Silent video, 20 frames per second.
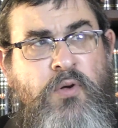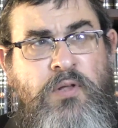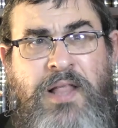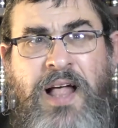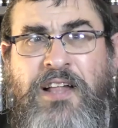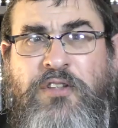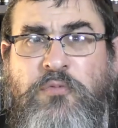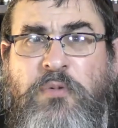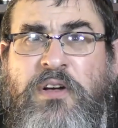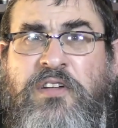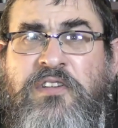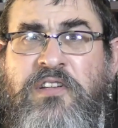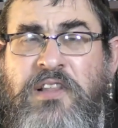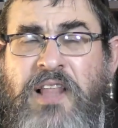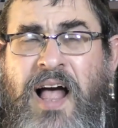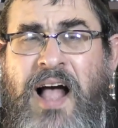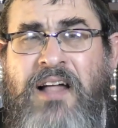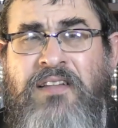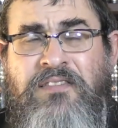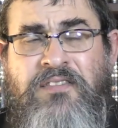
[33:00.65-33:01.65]
you in last week's
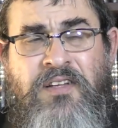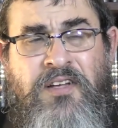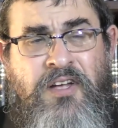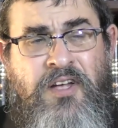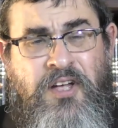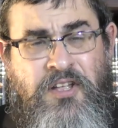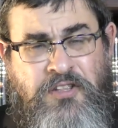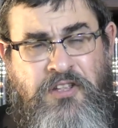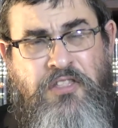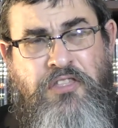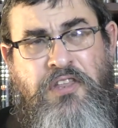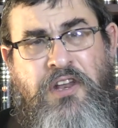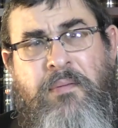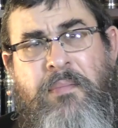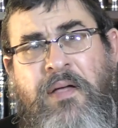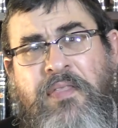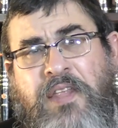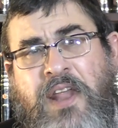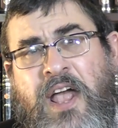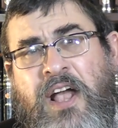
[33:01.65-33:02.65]
class, the 3
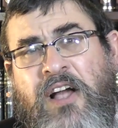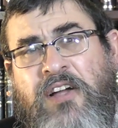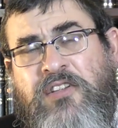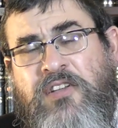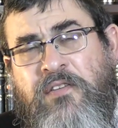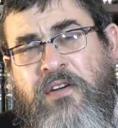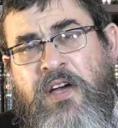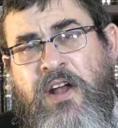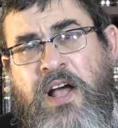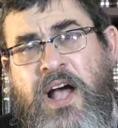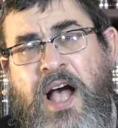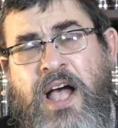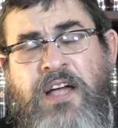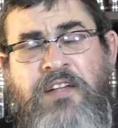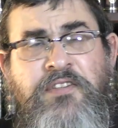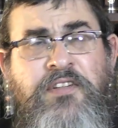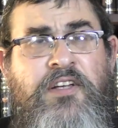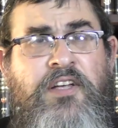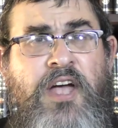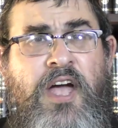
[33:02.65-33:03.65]
madregas of Eir,
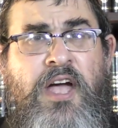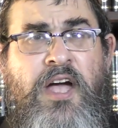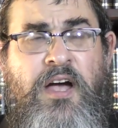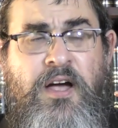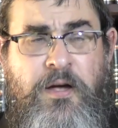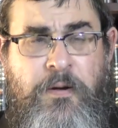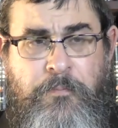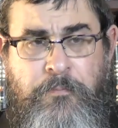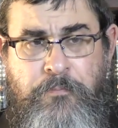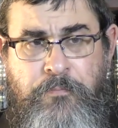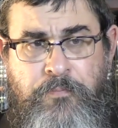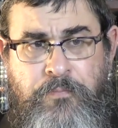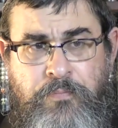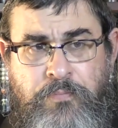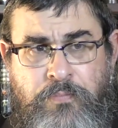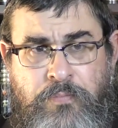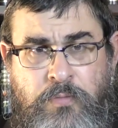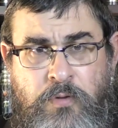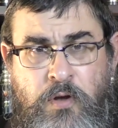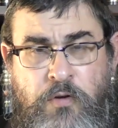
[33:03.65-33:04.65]
Chayes, and Keach.
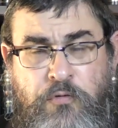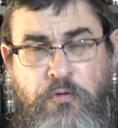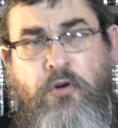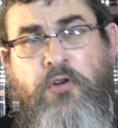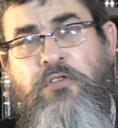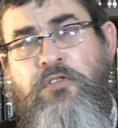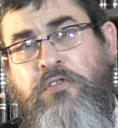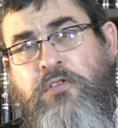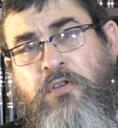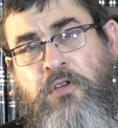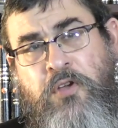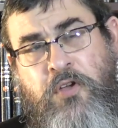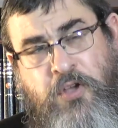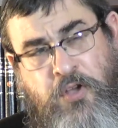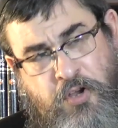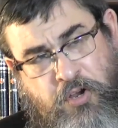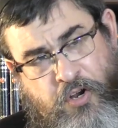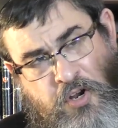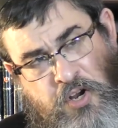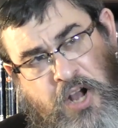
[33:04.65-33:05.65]
First,
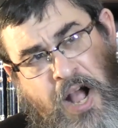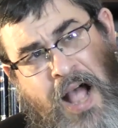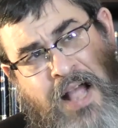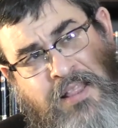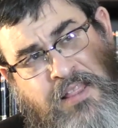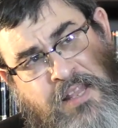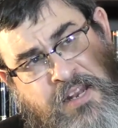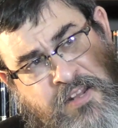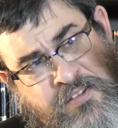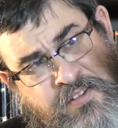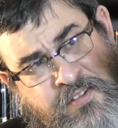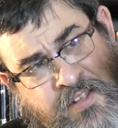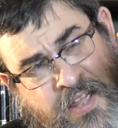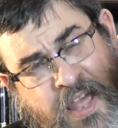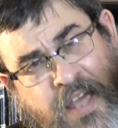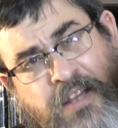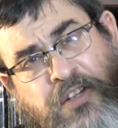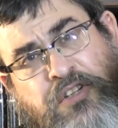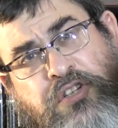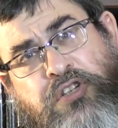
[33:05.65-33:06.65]
godliness is
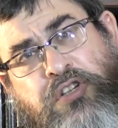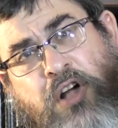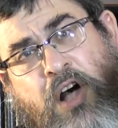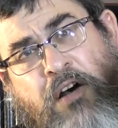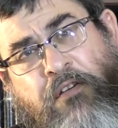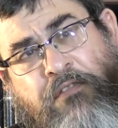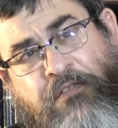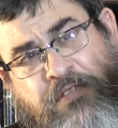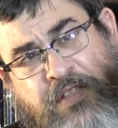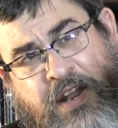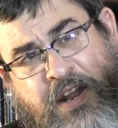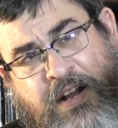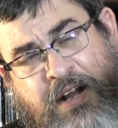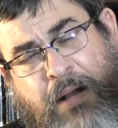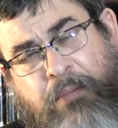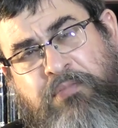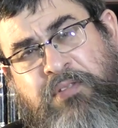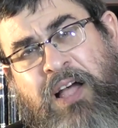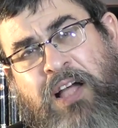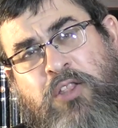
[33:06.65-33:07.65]
Ein Sof, then it
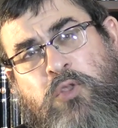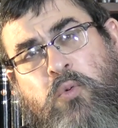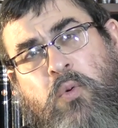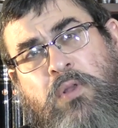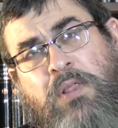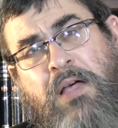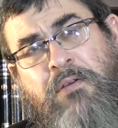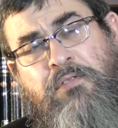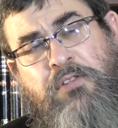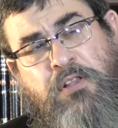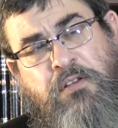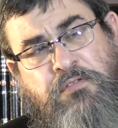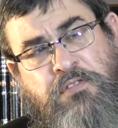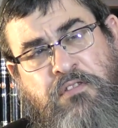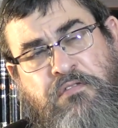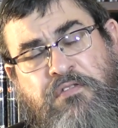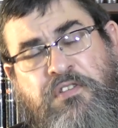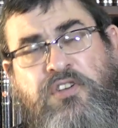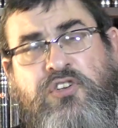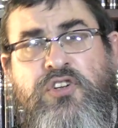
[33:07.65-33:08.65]
comes down to a level of
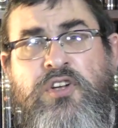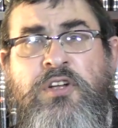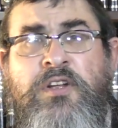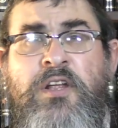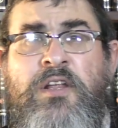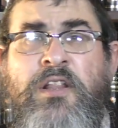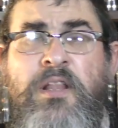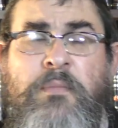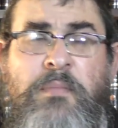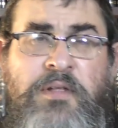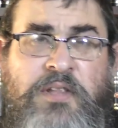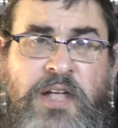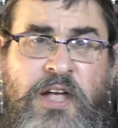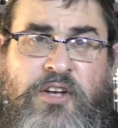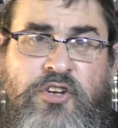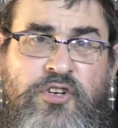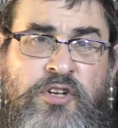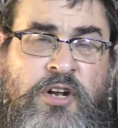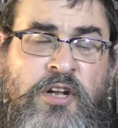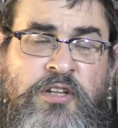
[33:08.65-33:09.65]
division and
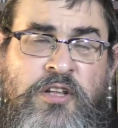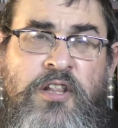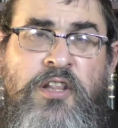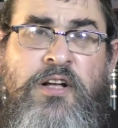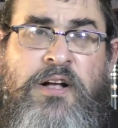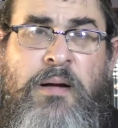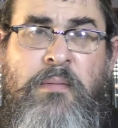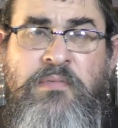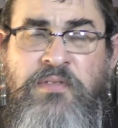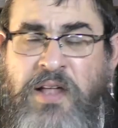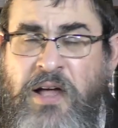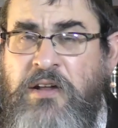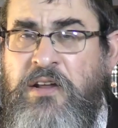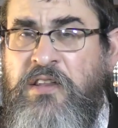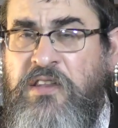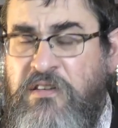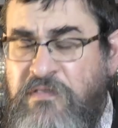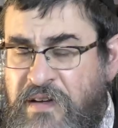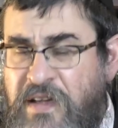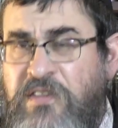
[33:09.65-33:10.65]
limitation, until it comes down
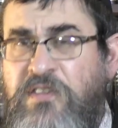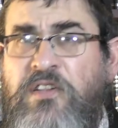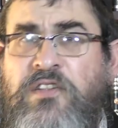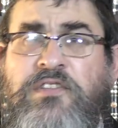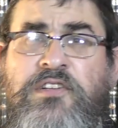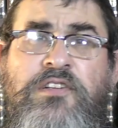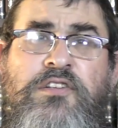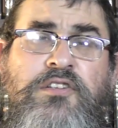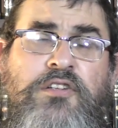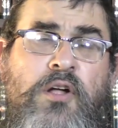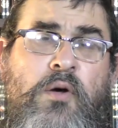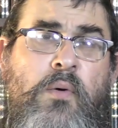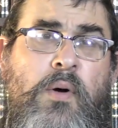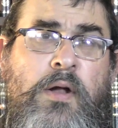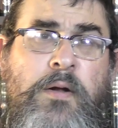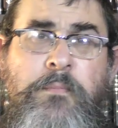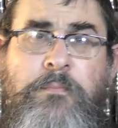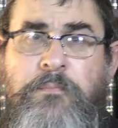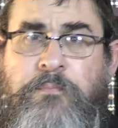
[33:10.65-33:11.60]
into vessels and so on.